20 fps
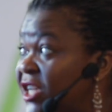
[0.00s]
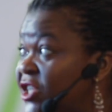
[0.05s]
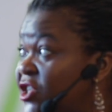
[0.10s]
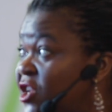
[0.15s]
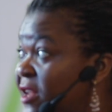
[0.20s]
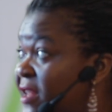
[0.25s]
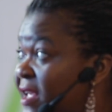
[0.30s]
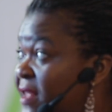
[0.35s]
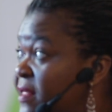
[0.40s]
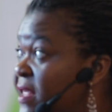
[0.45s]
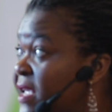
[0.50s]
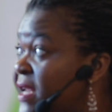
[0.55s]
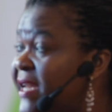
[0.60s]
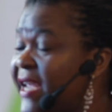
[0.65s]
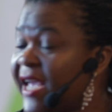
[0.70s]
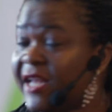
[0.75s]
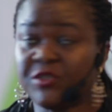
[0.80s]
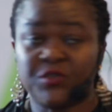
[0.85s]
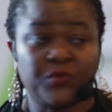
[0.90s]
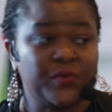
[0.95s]
The other thing
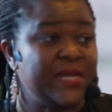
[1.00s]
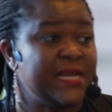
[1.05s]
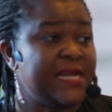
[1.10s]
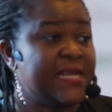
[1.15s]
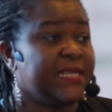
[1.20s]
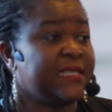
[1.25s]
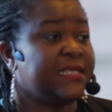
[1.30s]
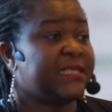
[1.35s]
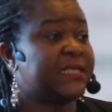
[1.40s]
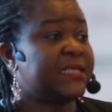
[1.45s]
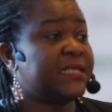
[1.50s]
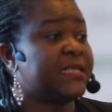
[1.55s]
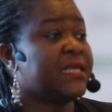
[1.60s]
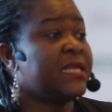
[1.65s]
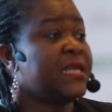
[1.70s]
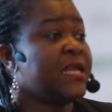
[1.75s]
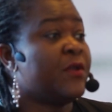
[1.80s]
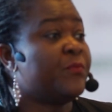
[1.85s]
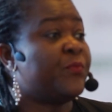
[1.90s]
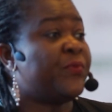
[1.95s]
they are doing
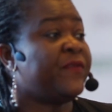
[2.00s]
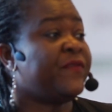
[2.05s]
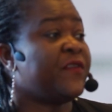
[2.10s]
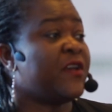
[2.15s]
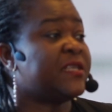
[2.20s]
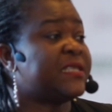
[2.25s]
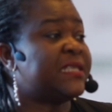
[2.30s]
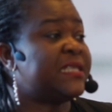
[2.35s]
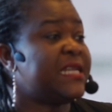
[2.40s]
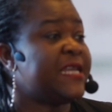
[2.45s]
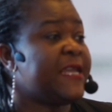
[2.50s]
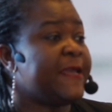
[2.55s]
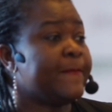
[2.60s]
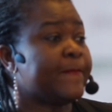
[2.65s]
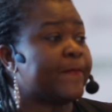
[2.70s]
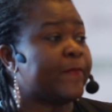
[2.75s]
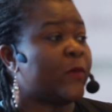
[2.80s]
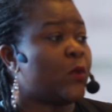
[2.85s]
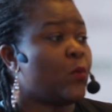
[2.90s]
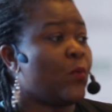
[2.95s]
is, previously,
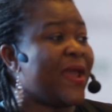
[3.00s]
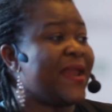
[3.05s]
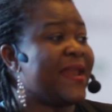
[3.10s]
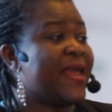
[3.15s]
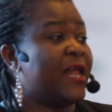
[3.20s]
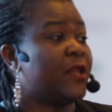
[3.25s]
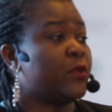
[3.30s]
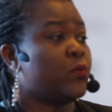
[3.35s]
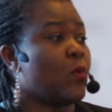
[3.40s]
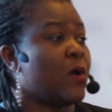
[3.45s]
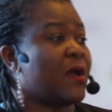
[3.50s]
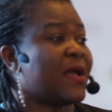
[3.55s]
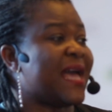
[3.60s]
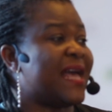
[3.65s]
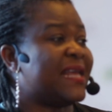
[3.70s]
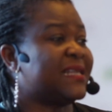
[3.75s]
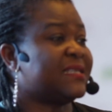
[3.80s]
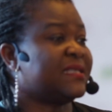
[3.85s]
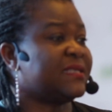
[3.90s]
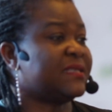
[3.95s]
when health
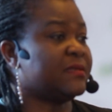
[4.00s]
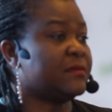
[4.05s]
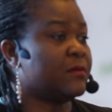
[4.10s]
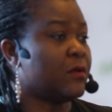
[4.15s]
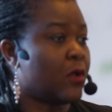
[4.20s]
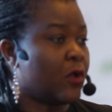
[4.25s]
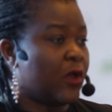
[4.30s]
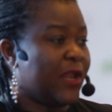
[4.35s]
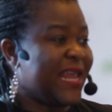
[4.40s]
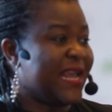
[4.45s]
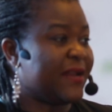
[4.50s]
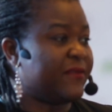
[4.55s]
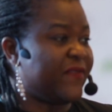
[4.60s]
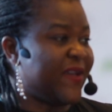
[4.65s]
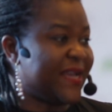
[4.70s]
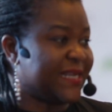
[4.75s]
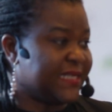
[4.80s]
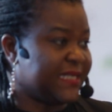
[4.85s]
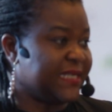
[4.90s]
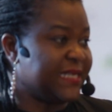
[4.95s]
workers collect
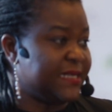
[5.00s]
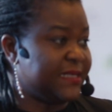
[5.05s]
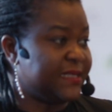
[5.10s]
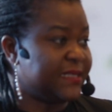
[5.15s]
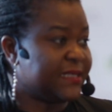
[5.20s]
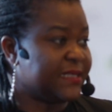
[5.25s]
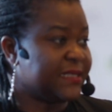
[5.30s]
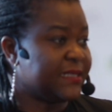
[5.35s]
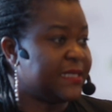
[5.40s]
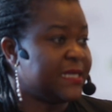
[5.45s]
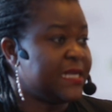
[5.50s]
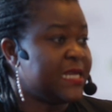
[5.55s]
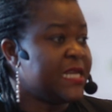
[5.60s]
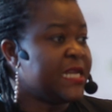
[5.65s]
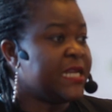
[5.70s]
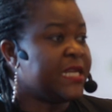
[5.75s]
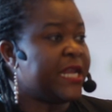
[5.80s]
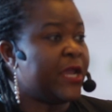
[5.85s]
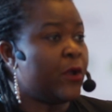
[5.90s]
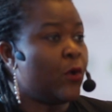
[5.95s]
vaccines,
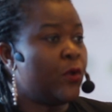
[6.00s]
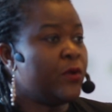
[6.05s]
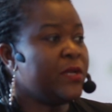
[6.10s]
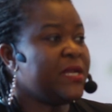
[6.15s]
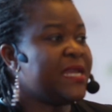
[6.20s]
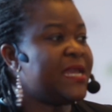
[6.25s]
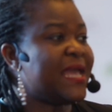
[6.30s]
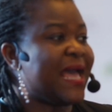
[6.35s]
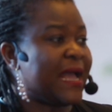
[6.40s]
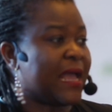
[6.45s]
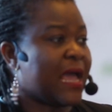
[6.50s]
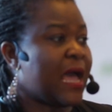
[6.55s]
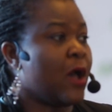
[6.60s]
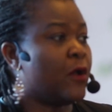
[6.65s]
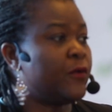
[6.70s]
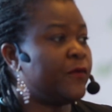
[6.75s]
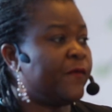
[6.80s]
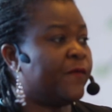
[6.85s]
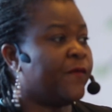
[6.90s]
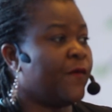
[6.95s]
they only
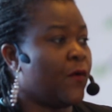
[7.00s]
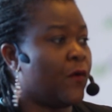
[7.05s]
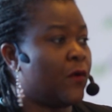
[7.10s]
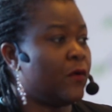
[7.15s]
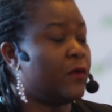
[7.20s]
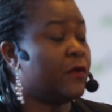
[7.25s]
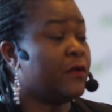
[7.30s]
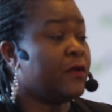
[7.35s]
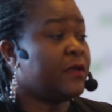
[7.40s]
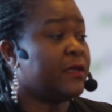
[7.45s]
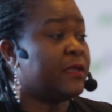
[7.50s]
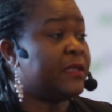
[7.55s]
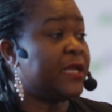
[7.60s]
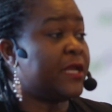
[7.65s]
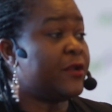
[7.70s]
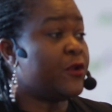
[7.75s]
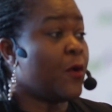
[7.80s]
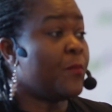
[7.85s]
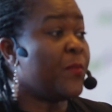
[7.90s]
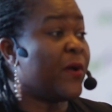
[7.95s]
account for
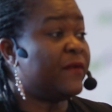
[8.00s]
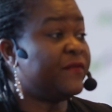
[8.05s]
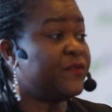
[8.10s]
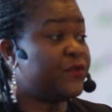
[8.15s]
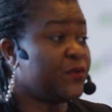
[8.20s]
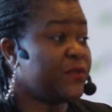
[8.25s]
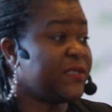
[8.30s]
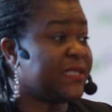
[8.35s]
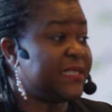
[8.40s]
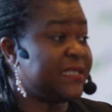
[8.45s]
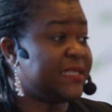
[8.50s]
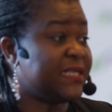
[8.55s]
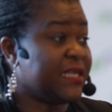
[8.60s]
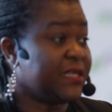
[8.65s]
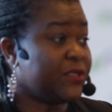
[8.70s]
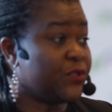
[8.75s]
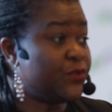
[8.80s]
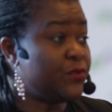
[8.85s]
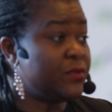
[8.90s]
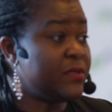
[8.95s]
the number of doses
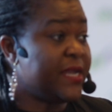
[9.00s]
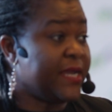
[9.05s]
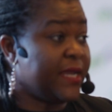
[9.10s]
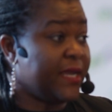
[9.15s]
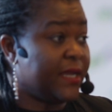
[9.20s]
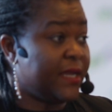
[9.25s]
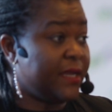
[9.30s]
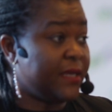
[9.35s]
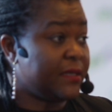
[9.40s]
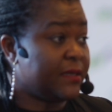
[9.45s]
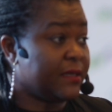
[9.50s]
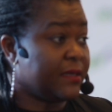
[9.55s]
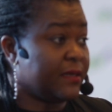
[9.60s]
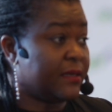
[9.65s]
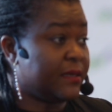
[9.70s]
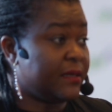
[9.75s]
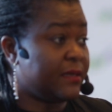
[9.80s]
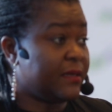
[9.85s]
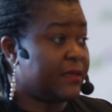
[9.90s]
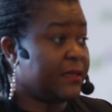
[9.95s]

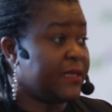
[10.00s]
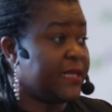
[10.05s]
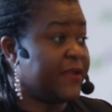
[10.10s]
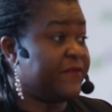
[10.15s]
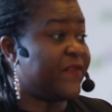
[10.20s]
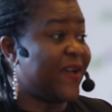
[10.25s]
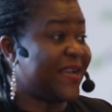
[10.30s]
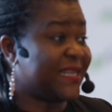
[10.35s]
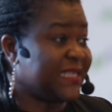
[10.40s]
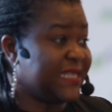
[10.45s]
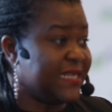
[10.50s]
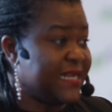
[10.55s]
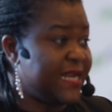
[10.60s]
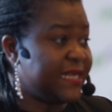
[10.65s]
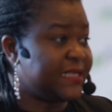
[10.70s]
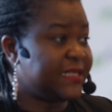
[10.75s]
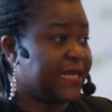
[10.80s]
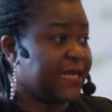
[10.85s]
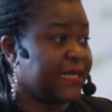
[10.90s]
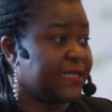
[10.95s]
they
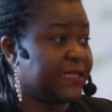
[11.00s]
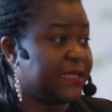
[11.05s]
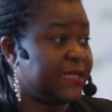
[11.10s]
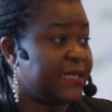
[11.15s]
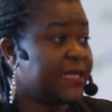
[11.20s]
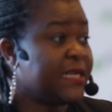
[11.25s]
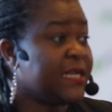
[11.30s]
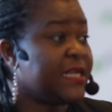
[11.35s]
vaccinated.